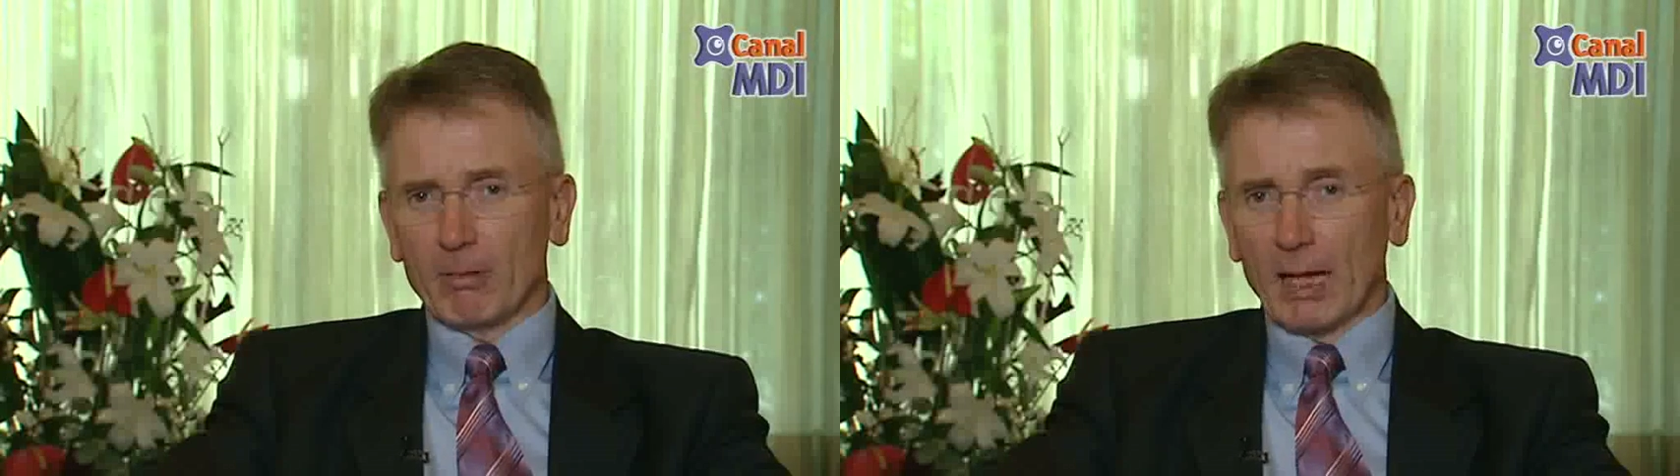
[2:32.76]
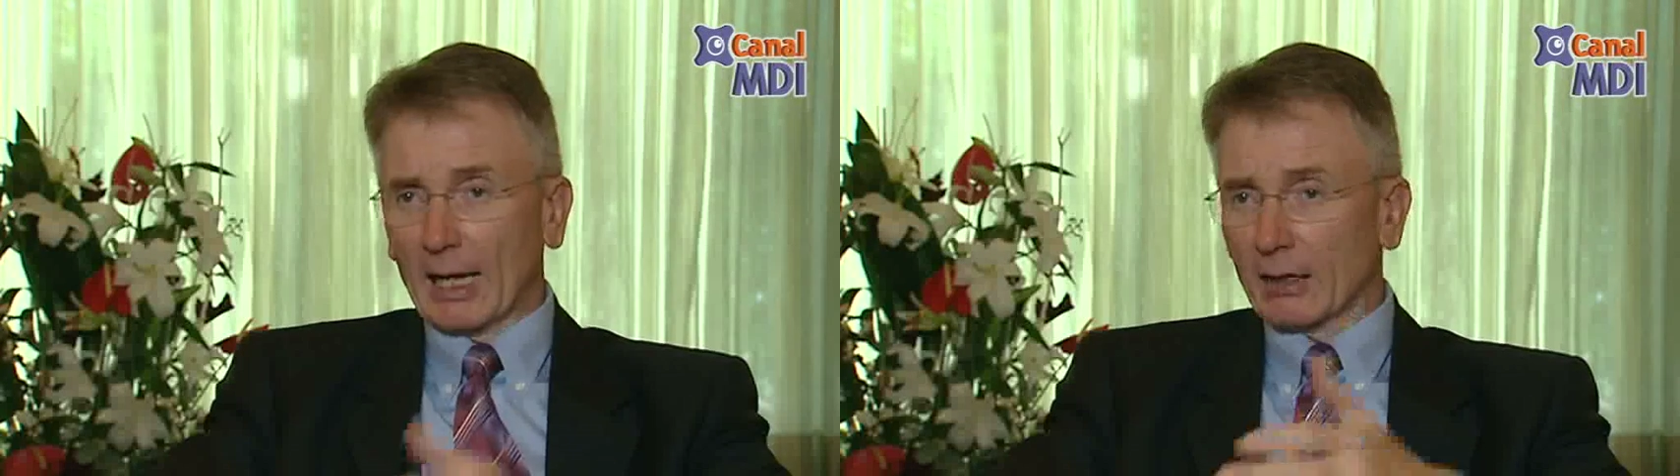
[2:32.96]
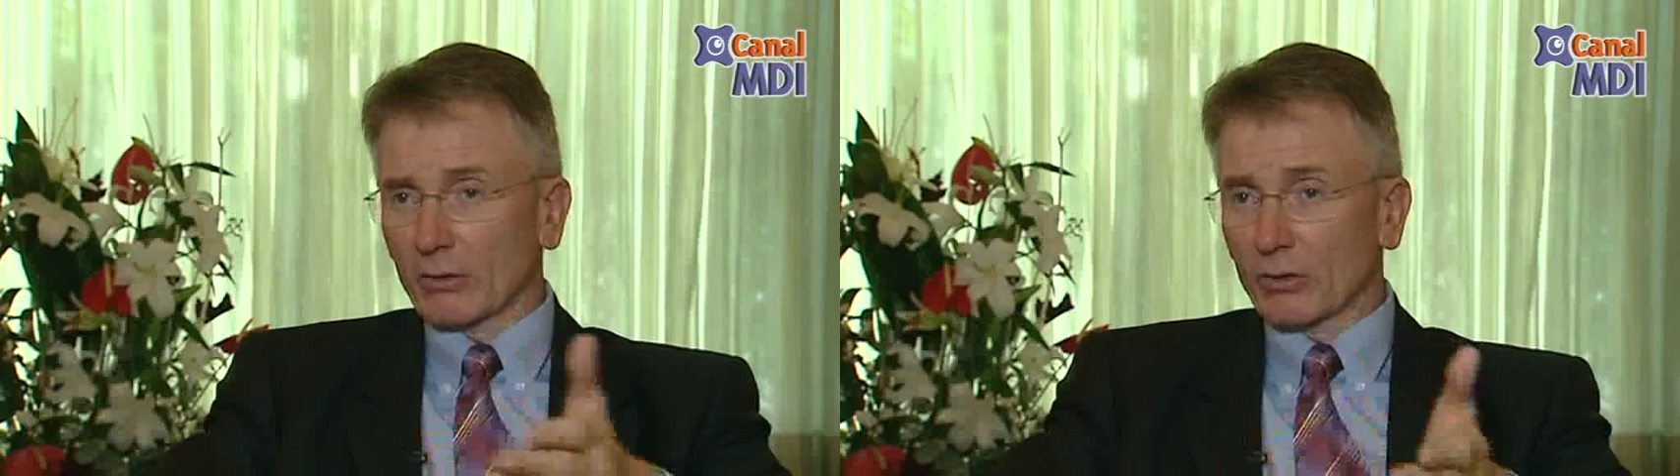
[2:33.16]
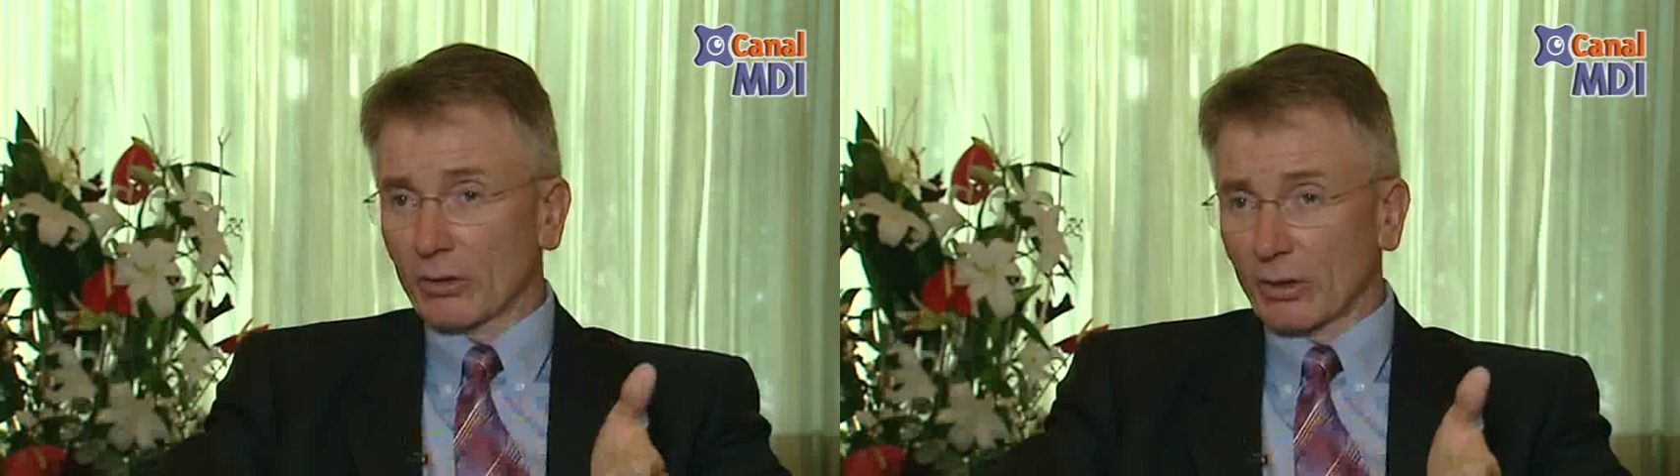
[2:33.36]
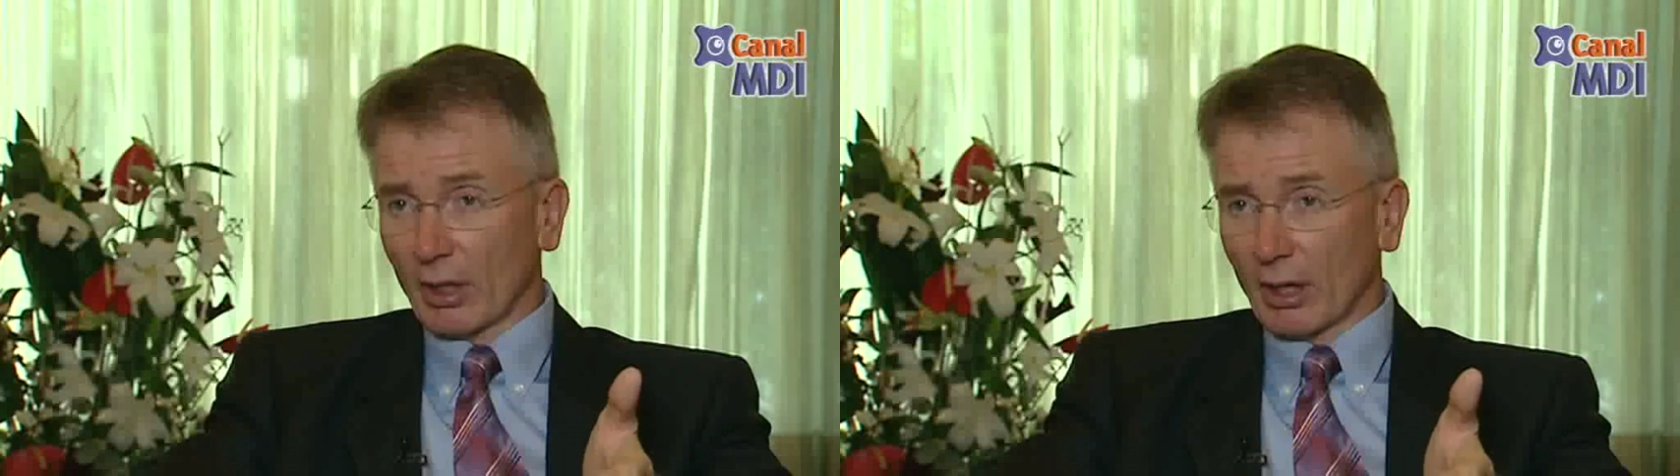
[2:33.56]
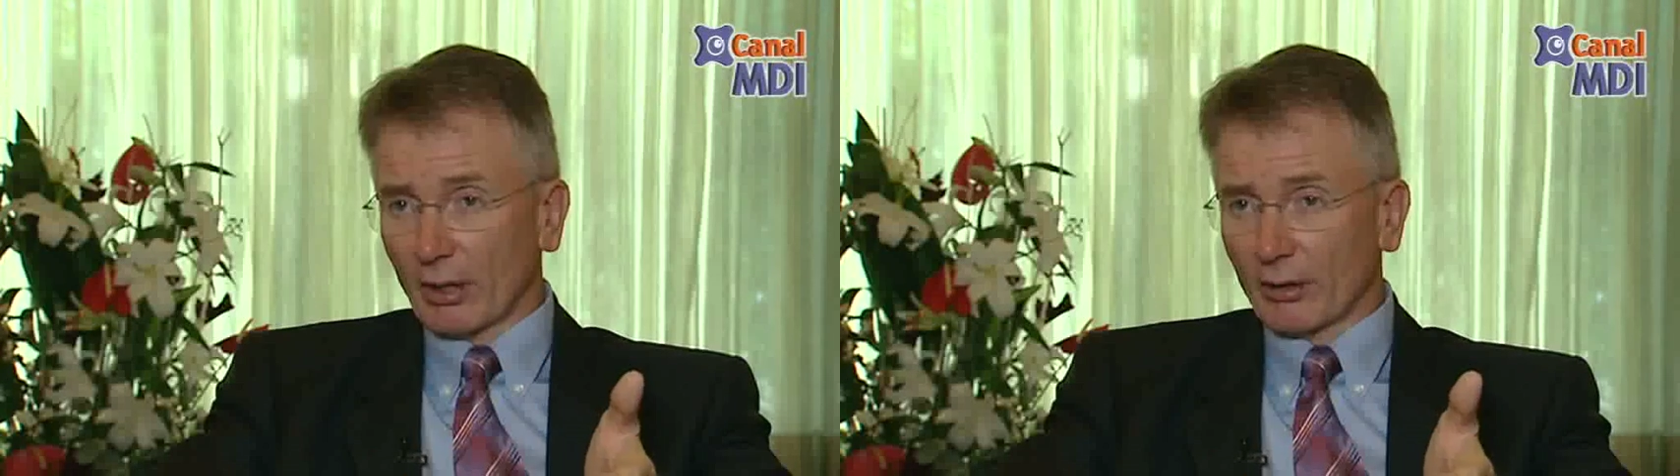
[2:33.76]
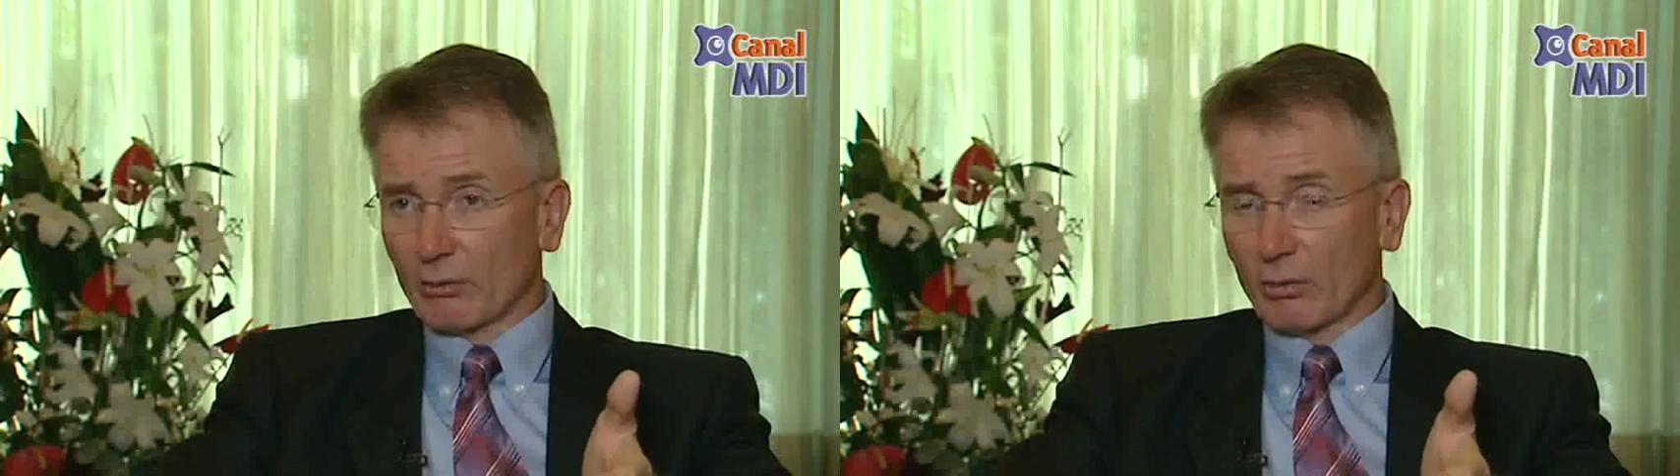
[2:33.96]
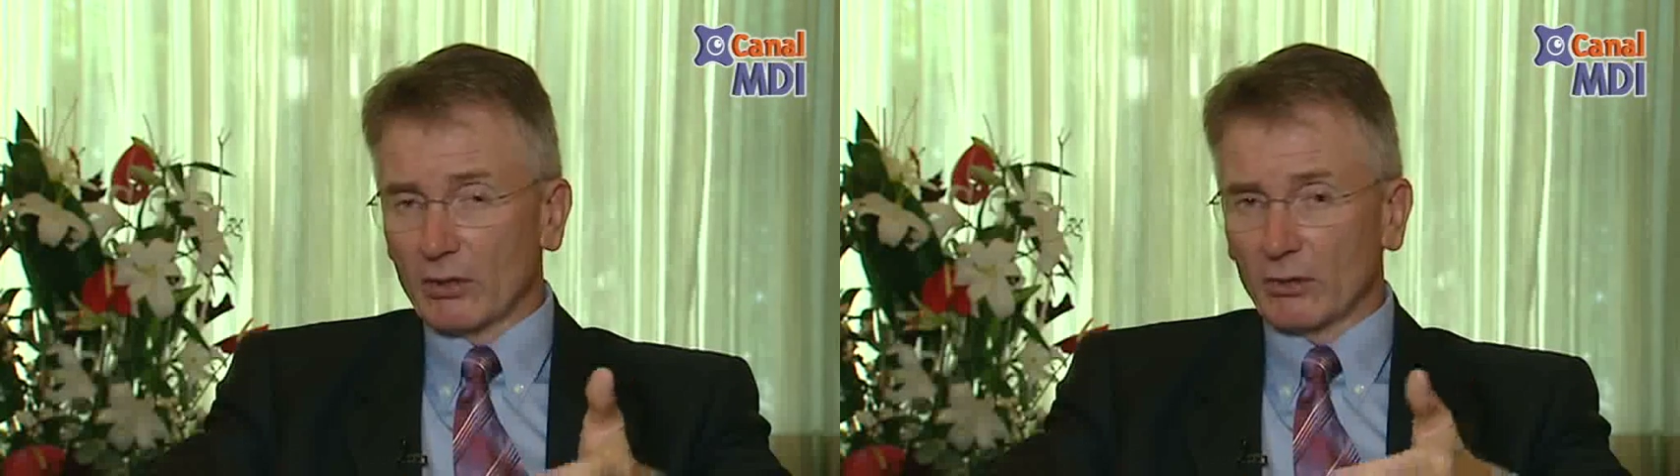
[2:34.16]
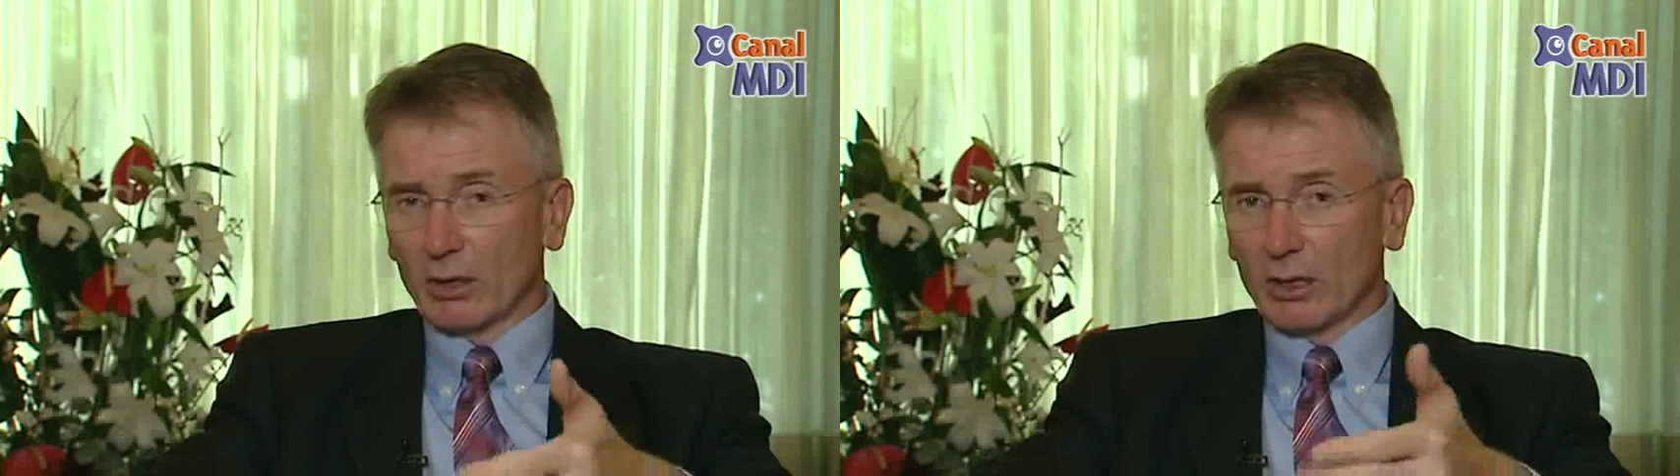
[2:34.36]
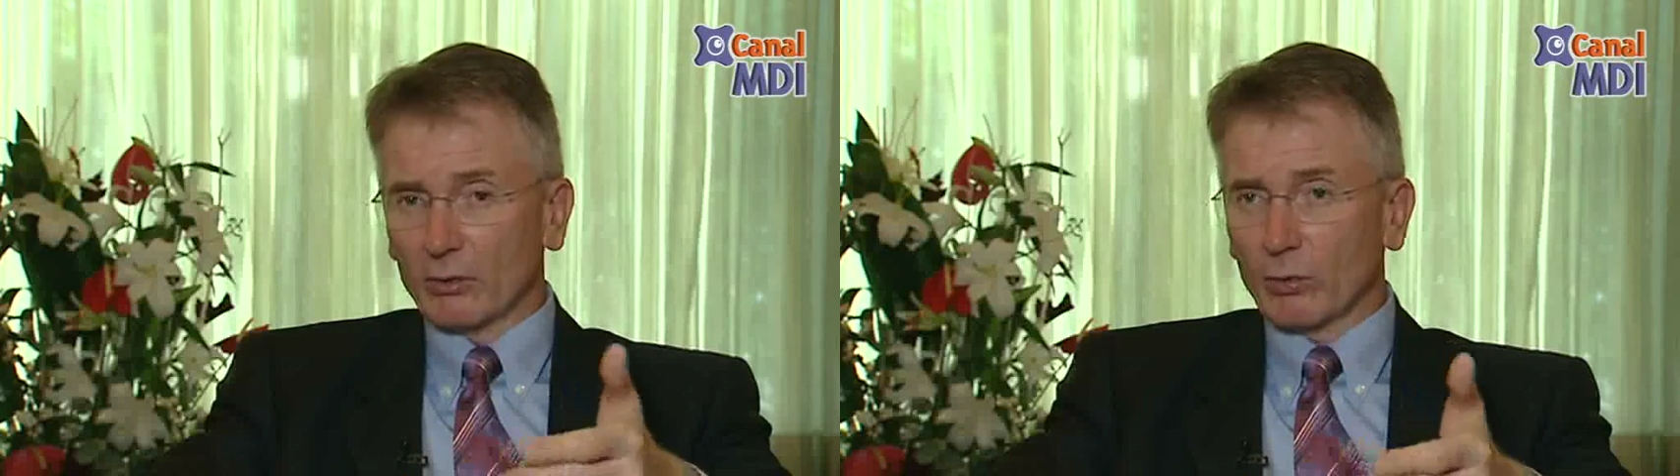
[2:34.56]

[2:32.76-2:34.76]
And I think recently as